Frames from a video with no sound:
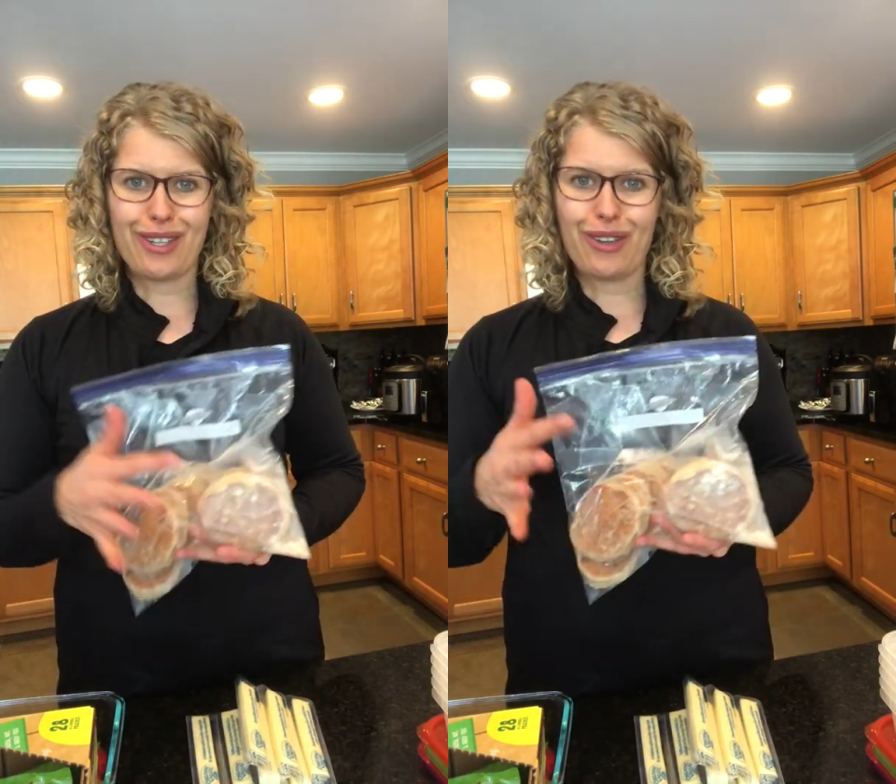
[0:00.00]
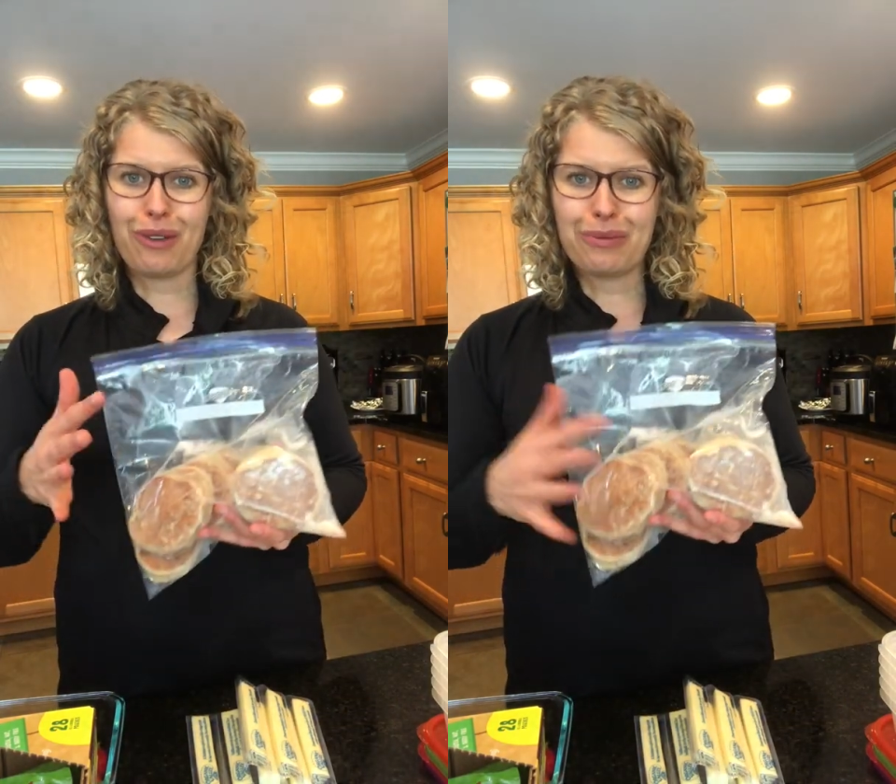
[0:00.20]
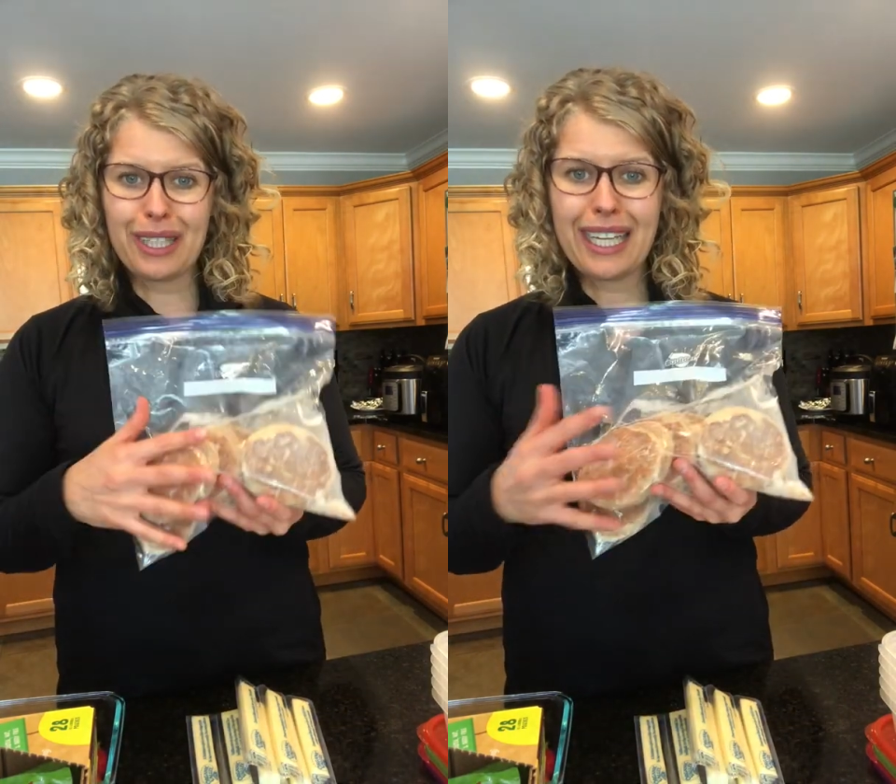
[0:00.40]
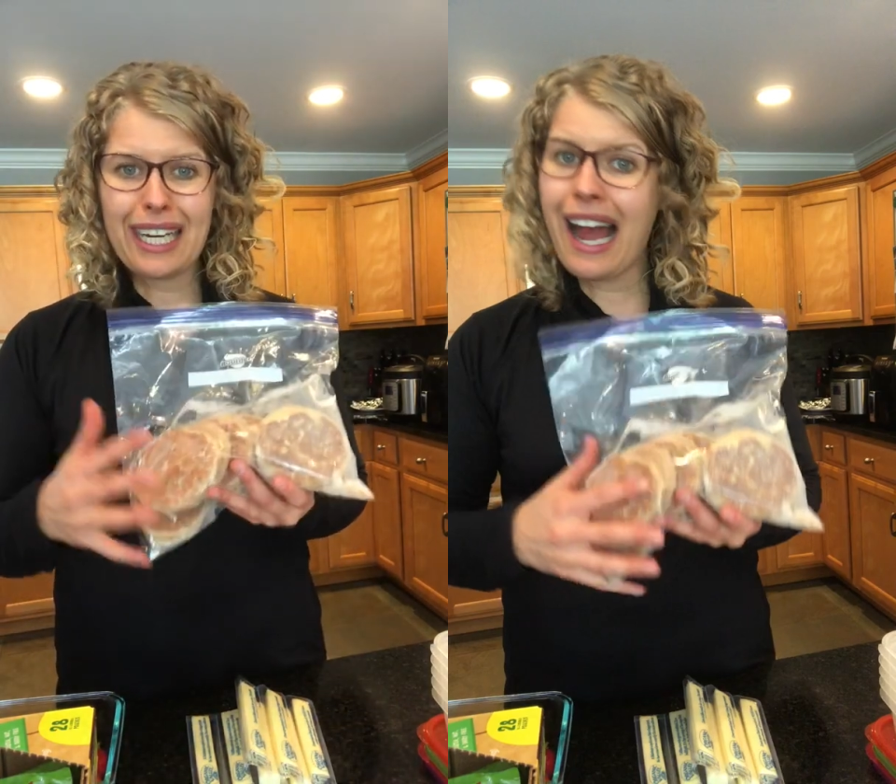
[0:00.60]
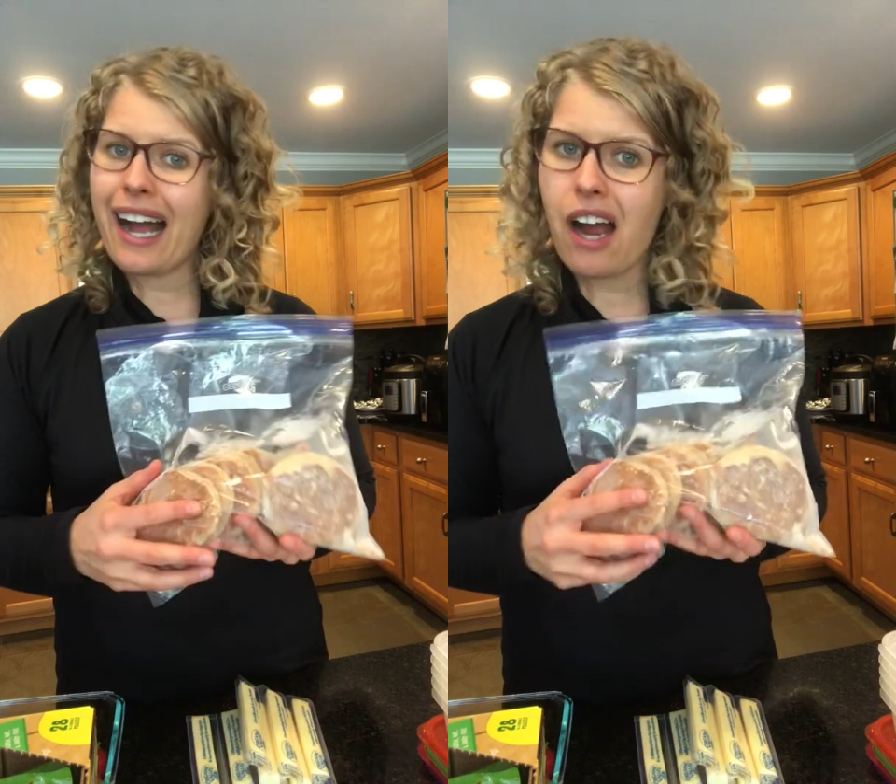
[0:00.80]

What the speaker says: So they're really not